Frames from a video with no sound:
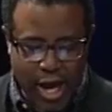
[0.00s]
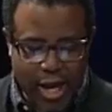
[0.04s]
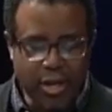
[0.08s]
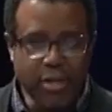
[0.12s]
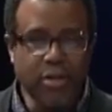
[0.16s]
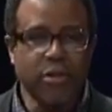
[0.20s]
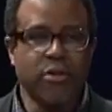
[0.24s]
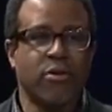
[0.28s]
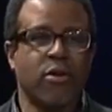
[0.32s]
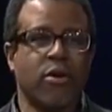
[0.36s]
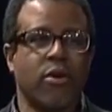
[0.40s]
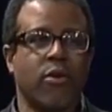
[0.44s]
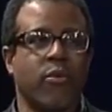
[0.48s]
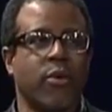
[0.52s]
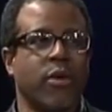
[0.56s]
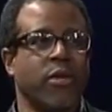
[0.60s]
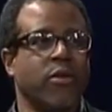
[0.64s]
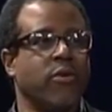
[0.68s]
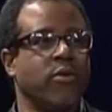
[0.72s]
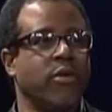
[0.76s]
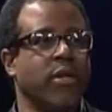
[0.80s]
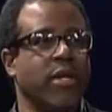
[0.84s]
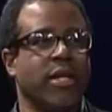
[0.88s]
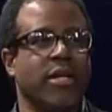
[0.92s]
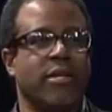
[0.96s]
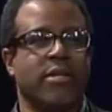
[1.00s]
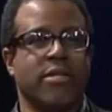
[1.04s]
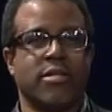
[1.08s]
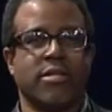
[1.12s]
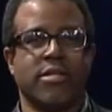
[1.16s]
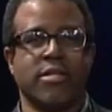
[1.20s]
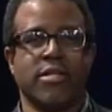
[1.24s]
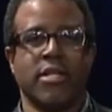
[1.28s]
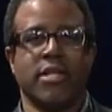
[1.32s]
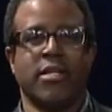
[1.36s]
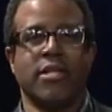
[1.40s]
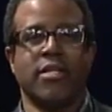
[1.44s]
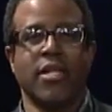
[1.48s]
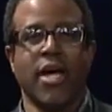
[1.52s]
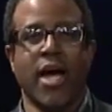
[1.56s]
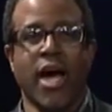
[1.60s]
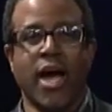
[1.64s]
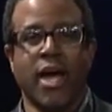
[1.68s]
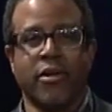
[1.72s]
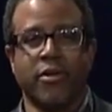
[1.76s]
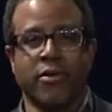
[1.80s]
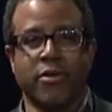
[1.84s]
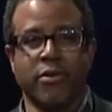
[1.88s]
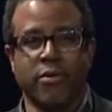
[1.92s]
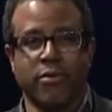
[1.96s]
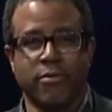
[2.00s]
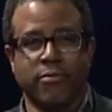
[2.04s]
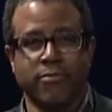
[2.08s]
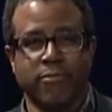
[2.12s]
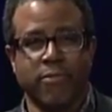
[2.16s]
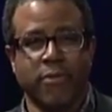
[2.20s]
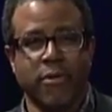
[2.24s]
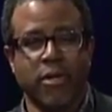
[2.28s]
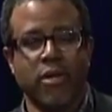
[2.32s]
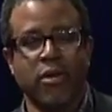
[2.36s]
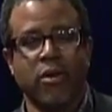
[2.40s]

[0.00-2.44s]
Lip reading: Now, how do you know when you need to see a doctor?